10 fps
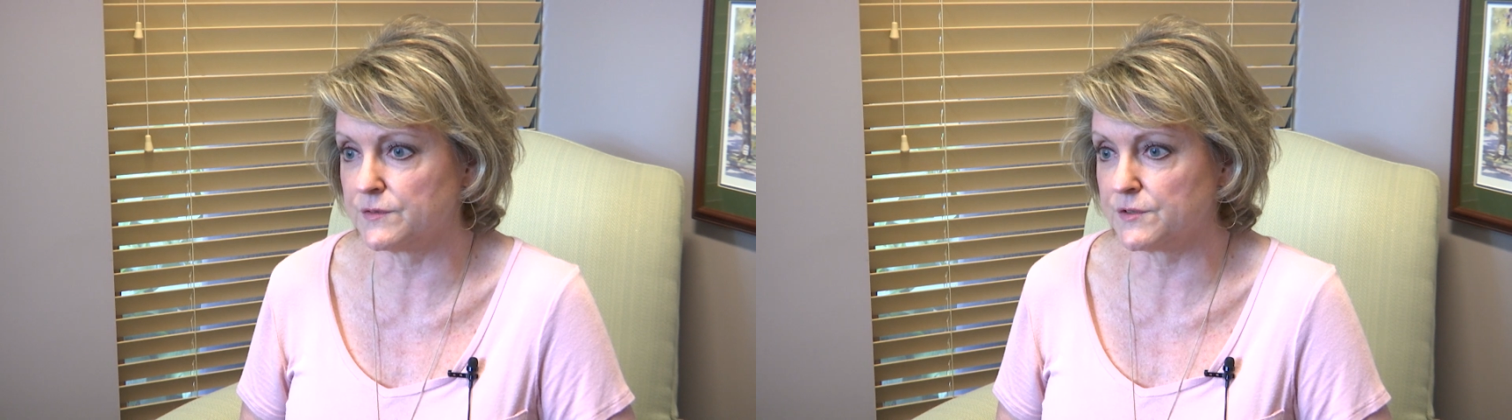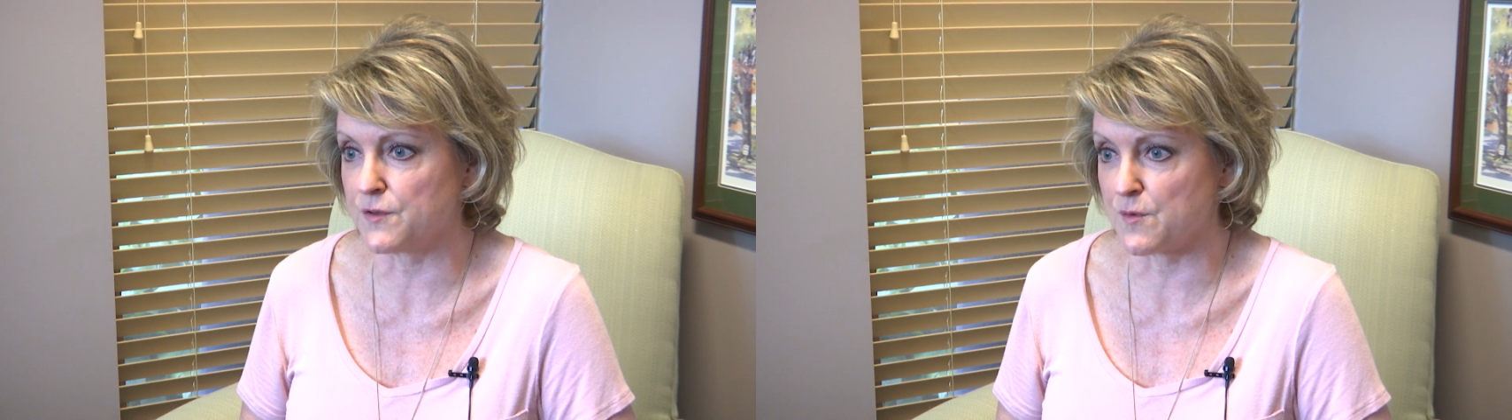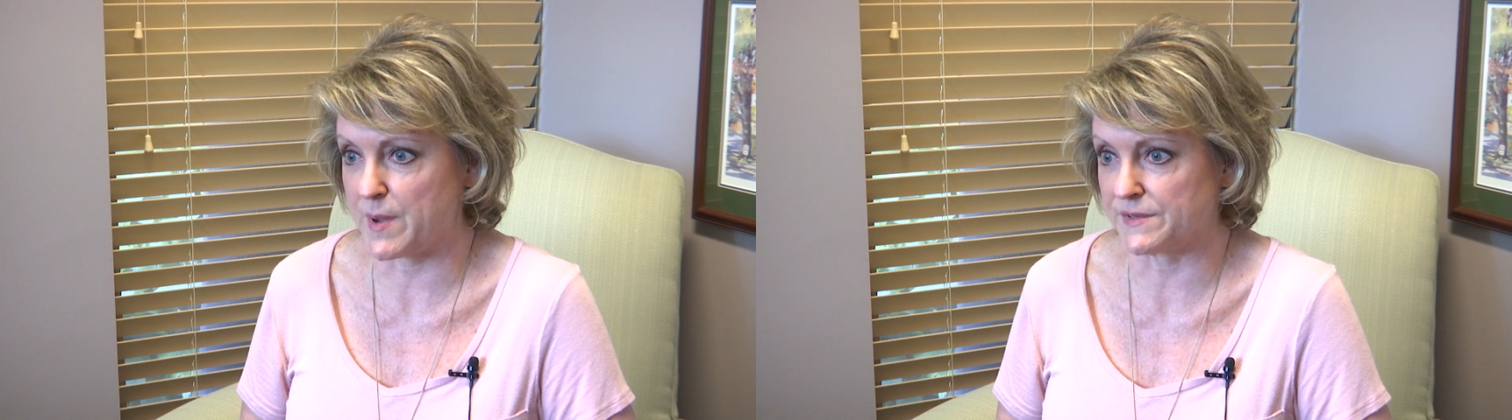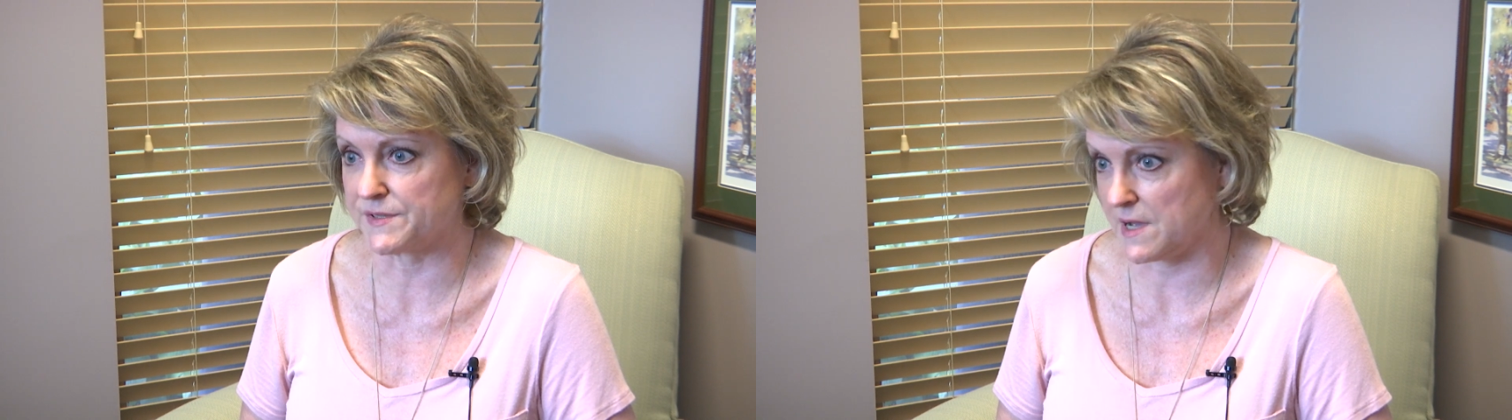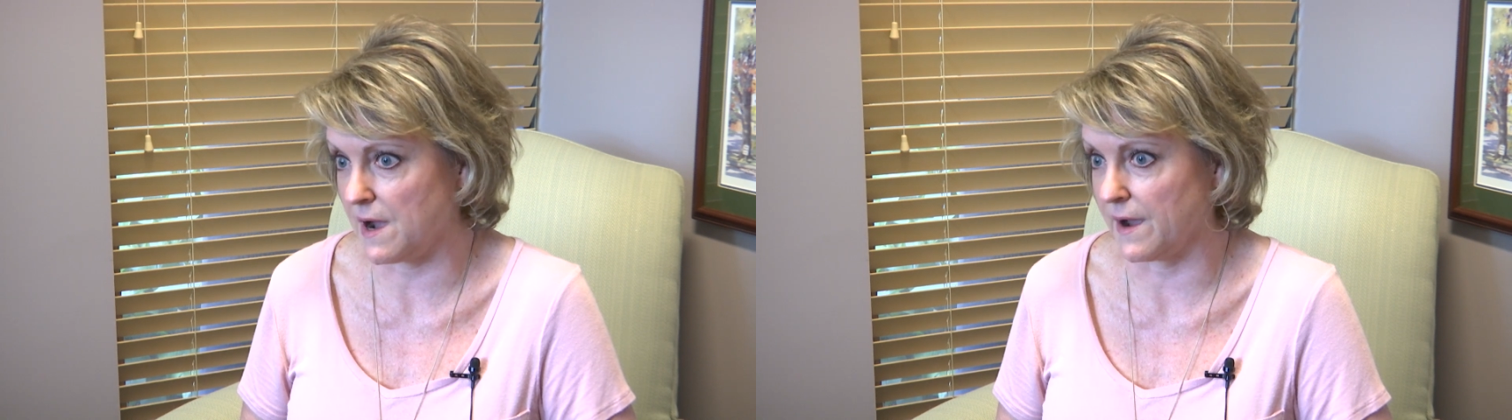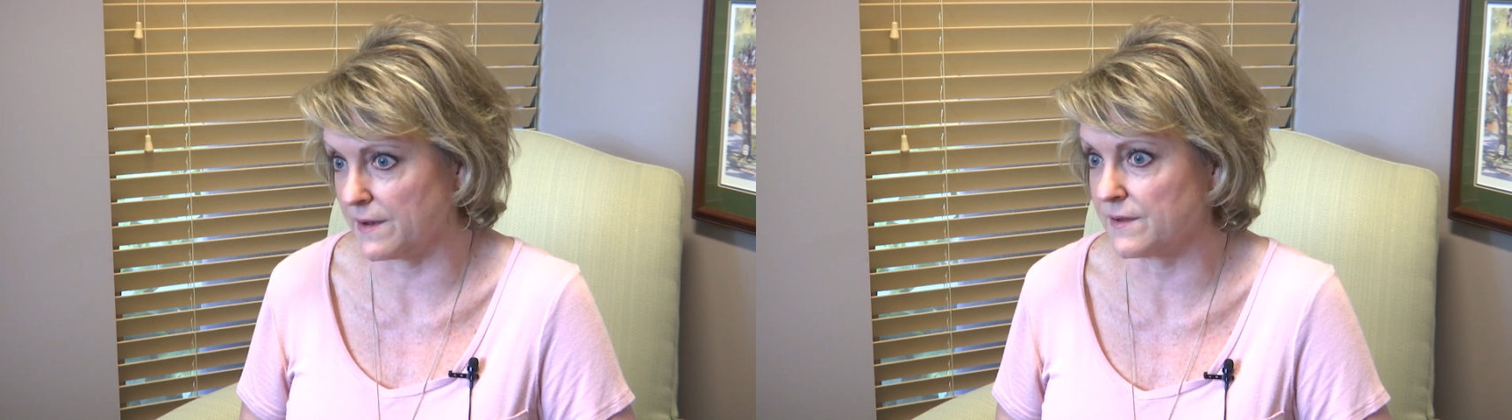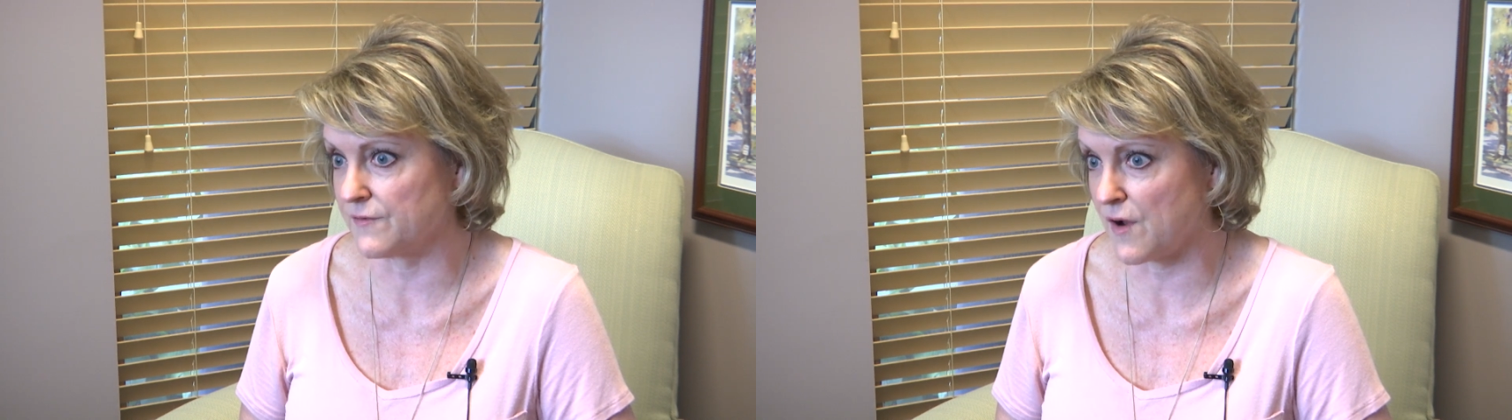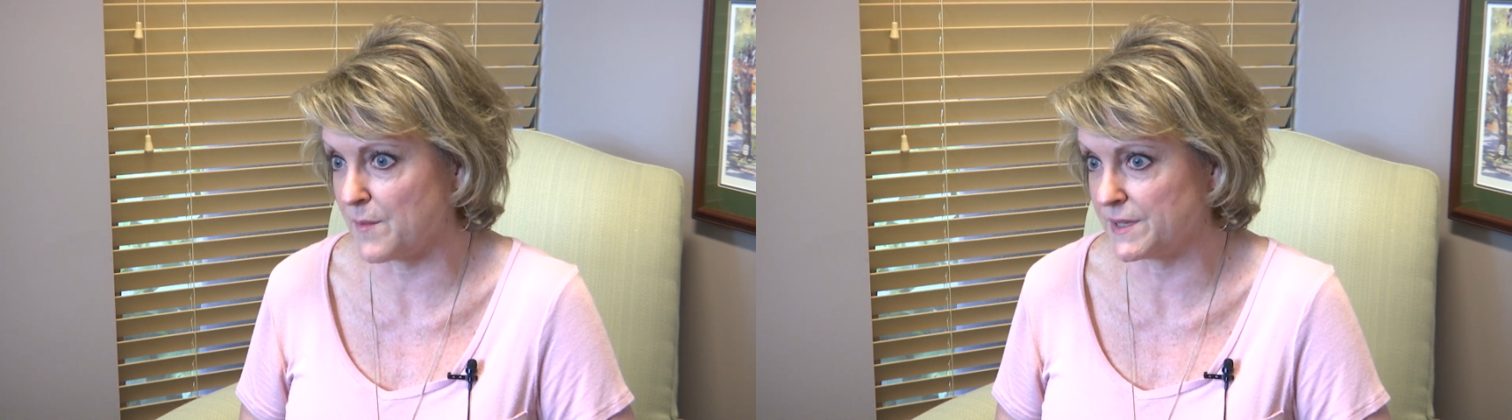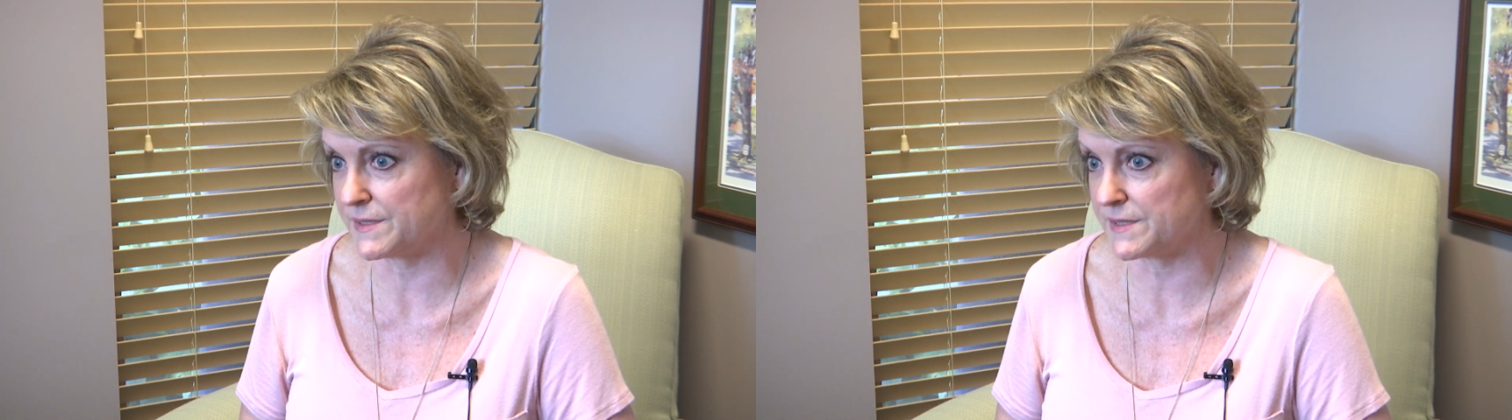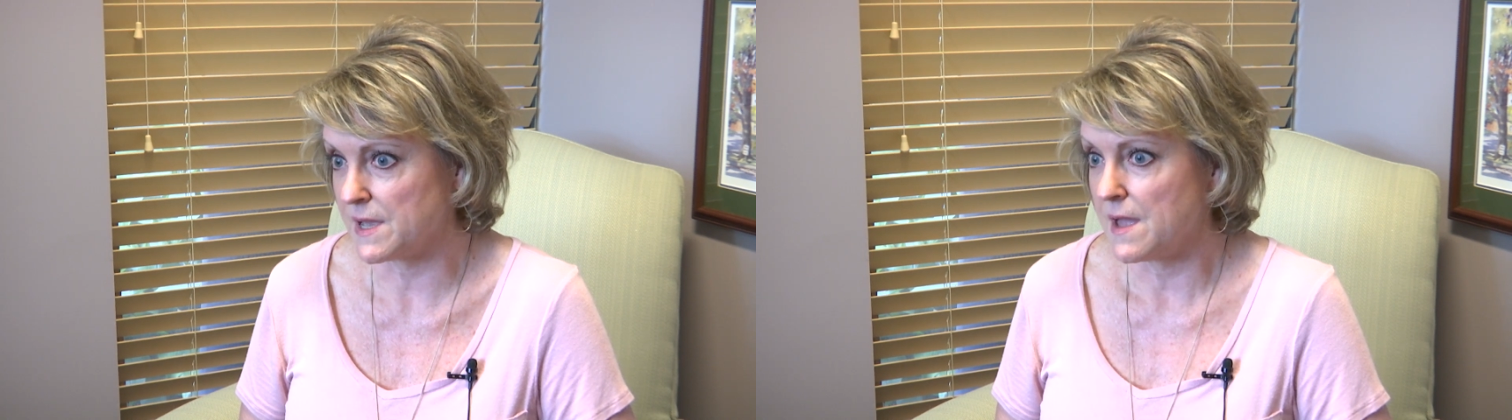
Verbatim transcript: do their best to hide it from us.